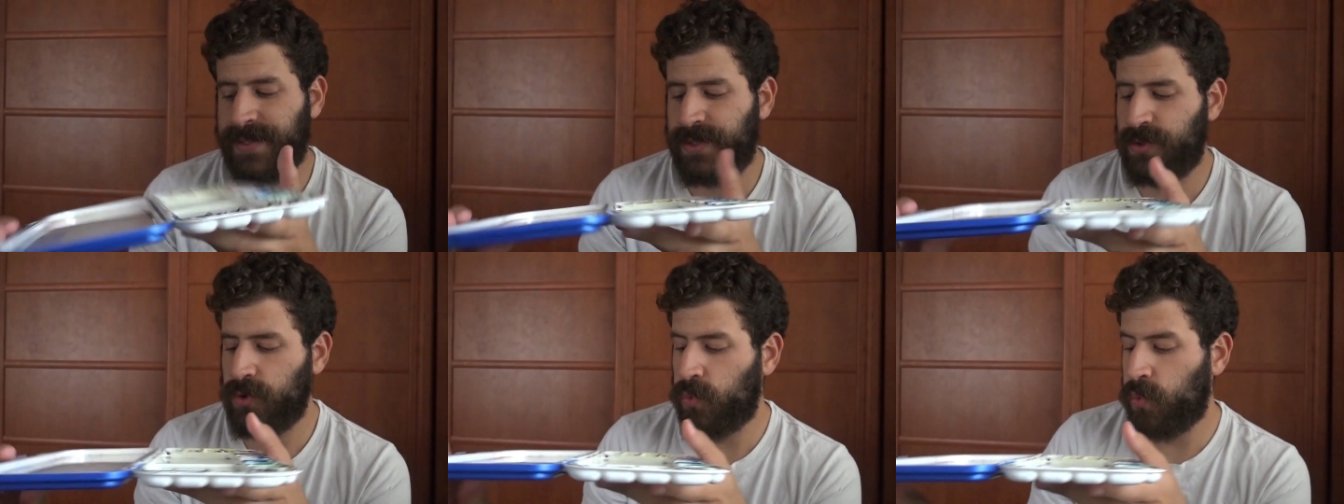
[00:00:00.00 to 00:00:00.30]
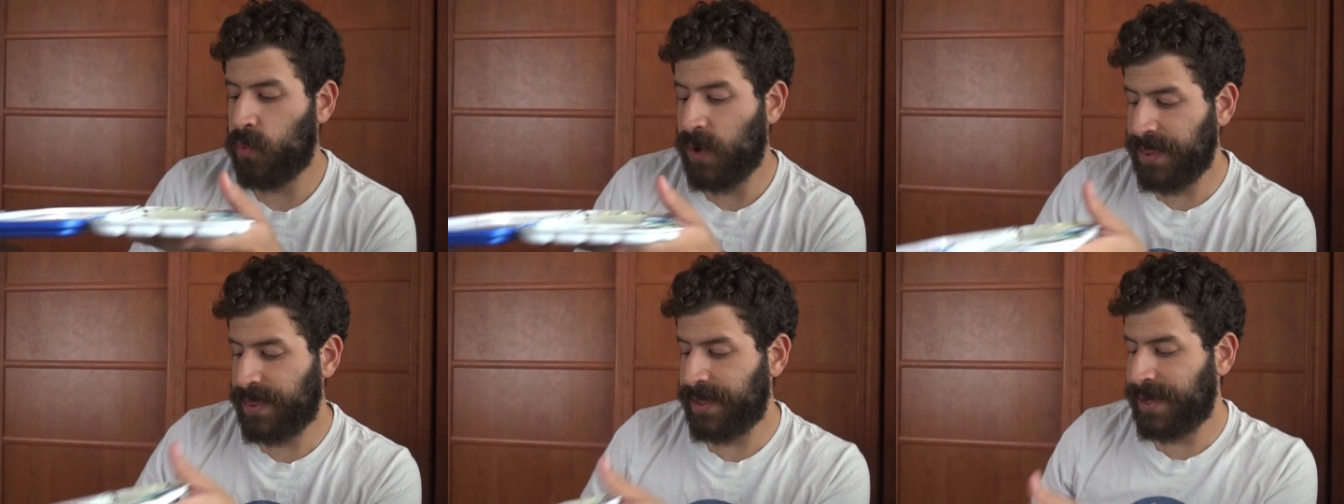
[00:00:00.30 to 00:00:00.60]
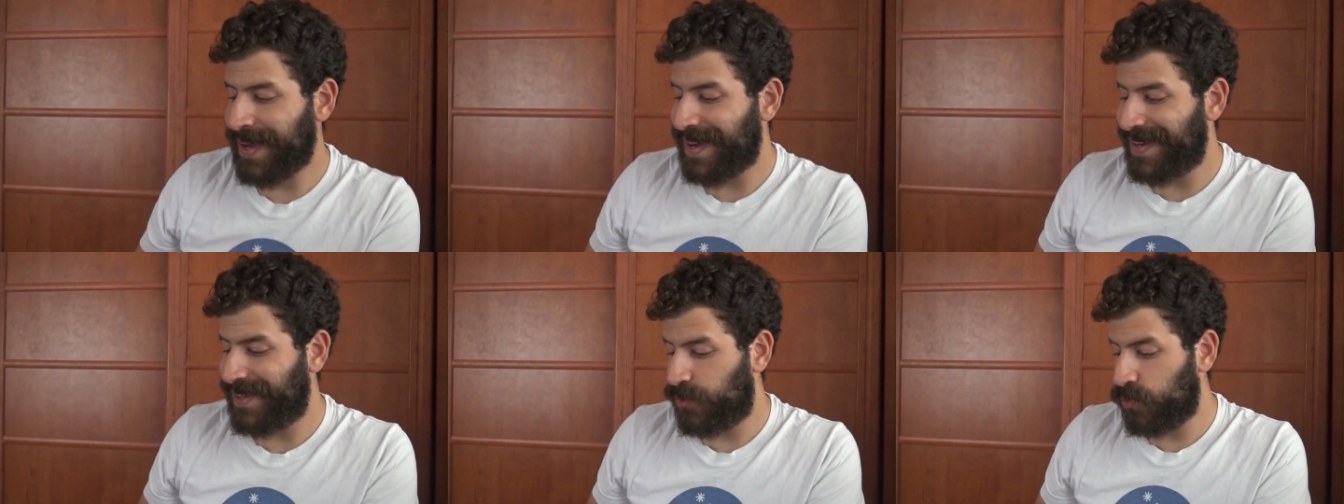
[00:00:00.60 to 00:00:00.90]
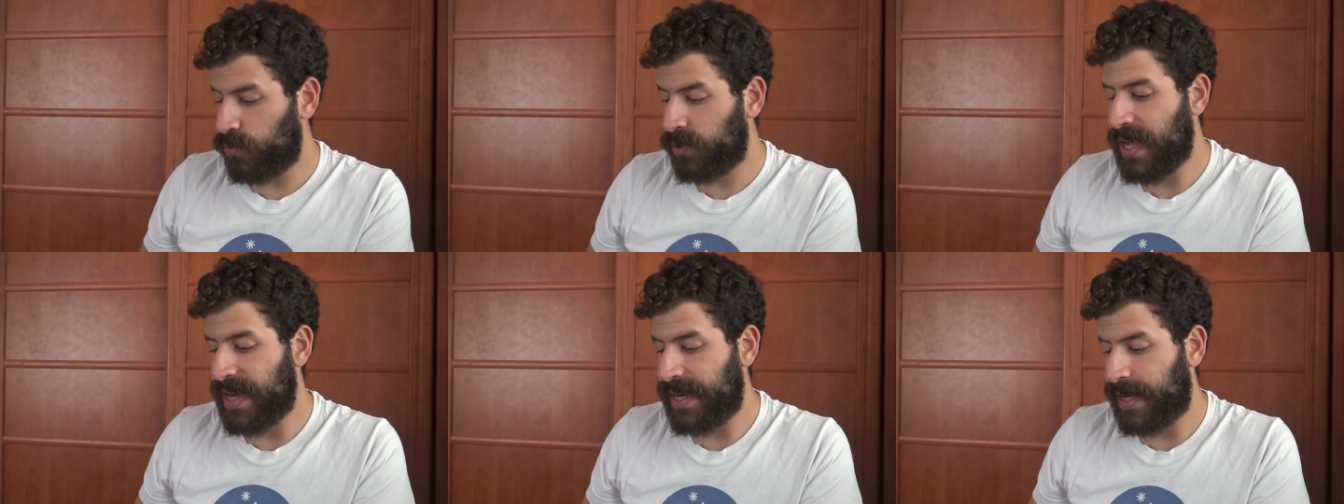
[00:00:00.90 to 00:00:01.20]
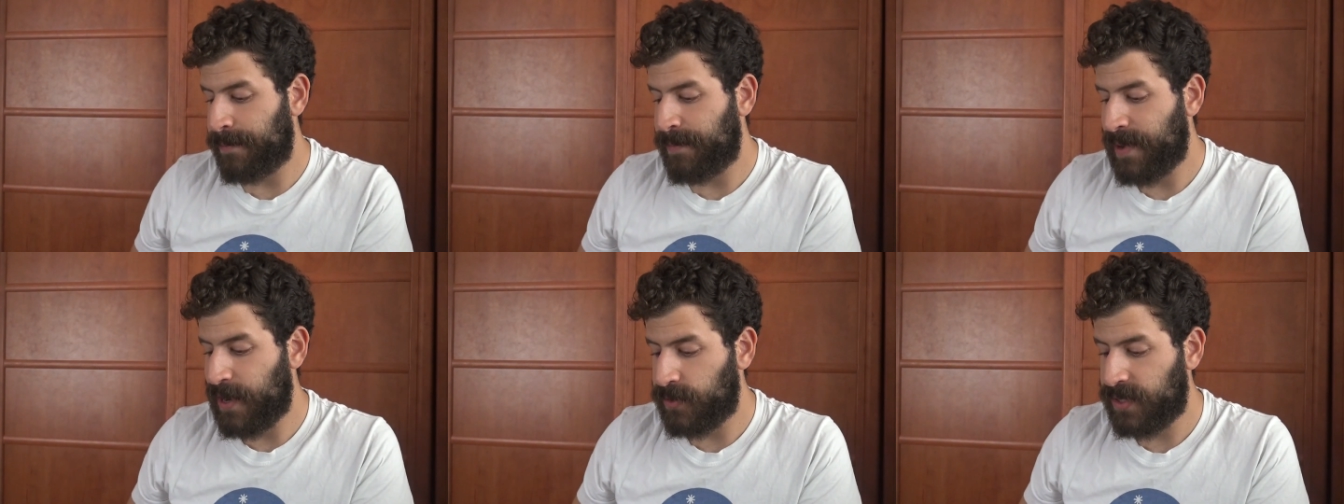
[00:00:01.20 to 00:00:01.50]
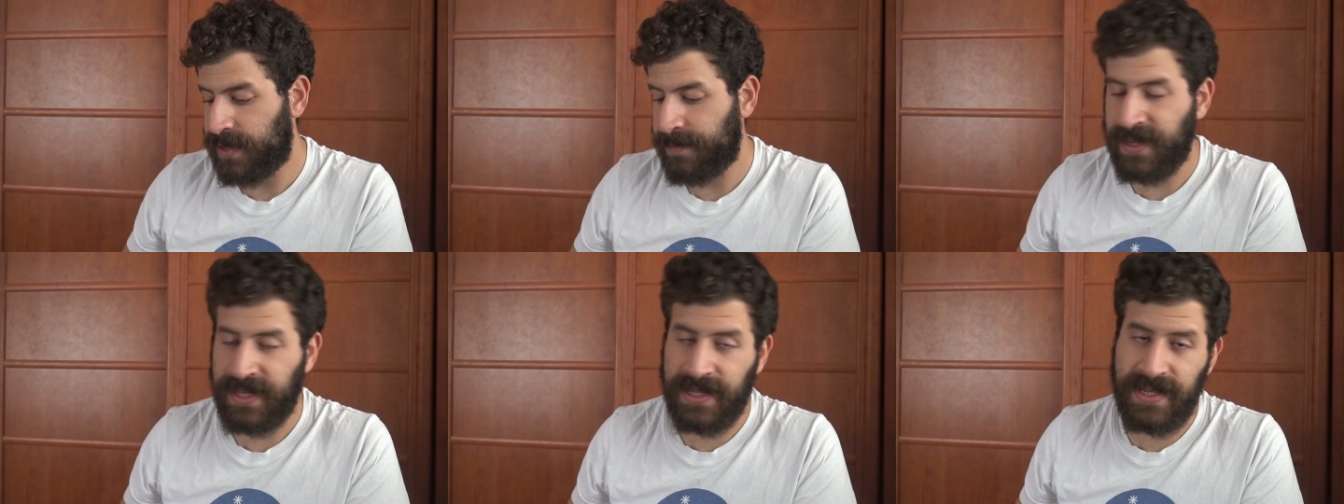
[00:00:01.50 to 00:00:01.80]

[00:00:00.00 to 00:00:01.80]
So one thing I do like about them,